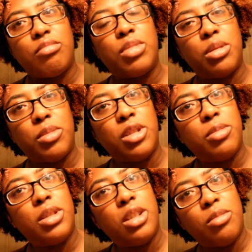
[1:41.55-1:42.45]
being
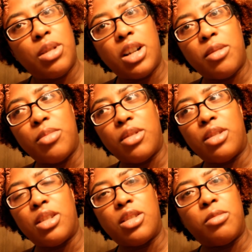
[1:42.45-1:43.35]
manipulated by,
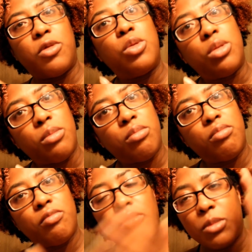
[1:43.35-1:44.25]
but in some form.
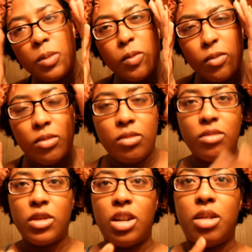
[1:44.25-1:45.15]

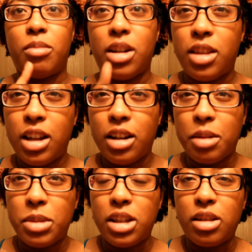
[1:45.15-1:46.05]
By that
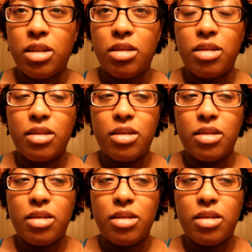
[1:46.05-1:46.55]
I mean,